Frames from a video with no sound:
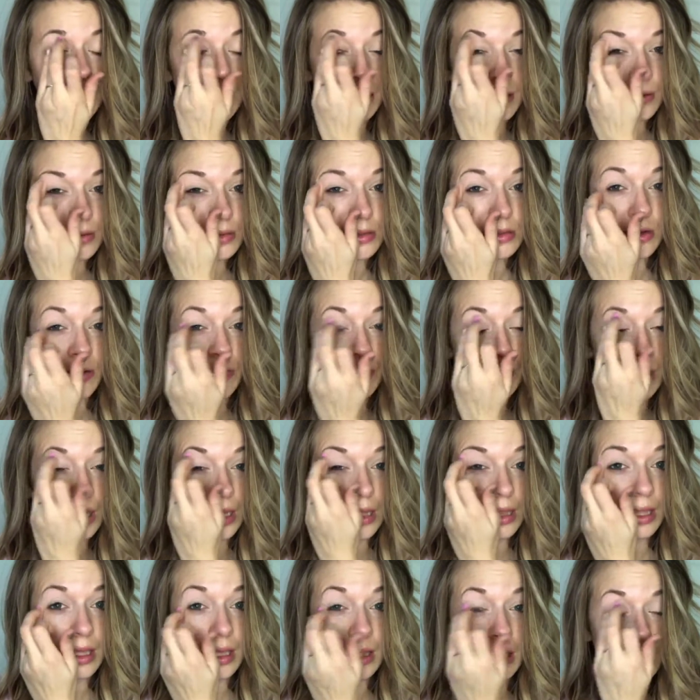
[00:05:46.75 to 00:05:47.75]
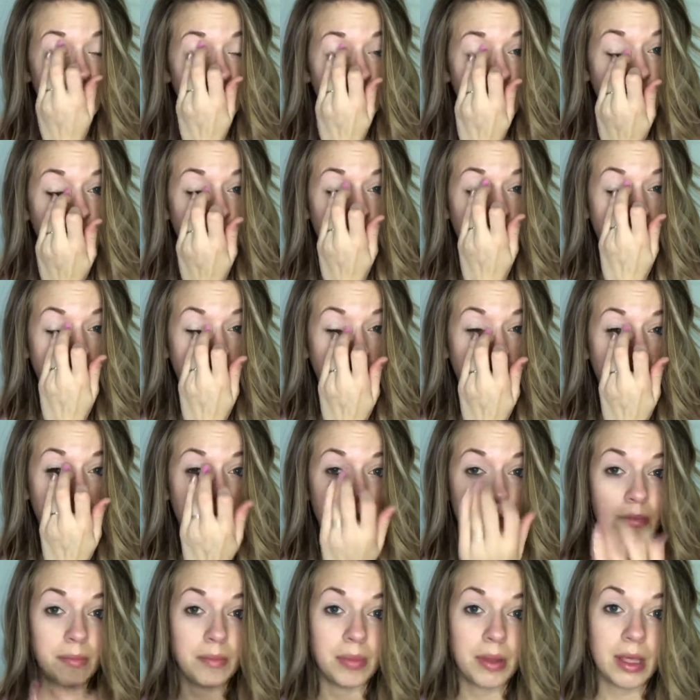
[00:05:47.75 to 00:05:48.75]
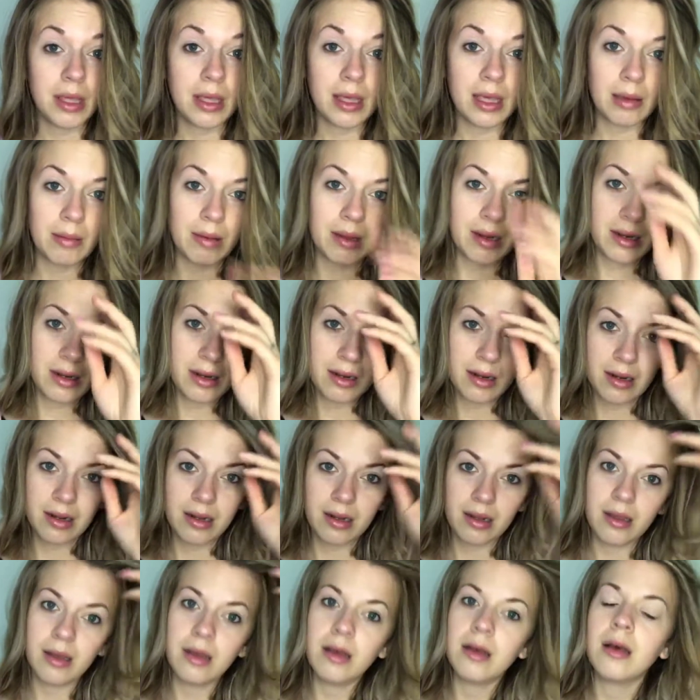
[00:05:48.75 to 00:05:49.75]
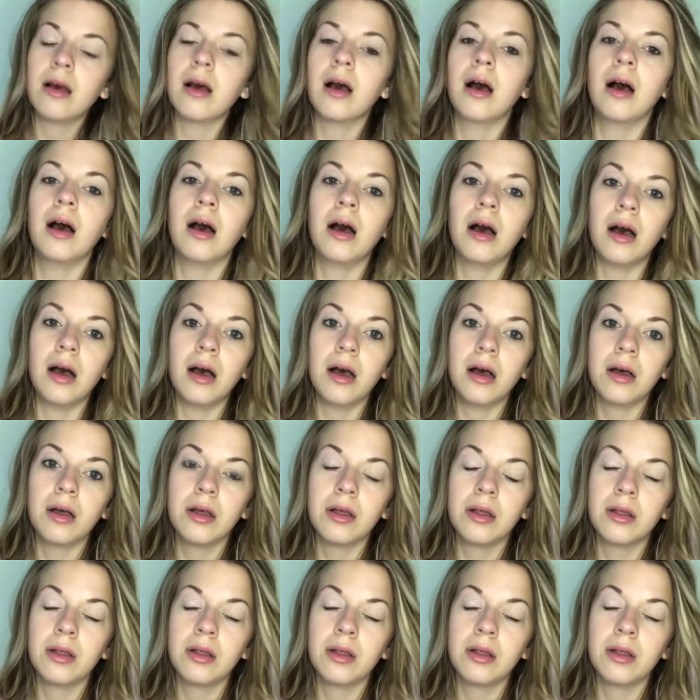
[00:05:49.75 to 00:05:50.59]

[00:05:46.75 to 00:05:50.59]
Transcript: It was so funny, like being in the, I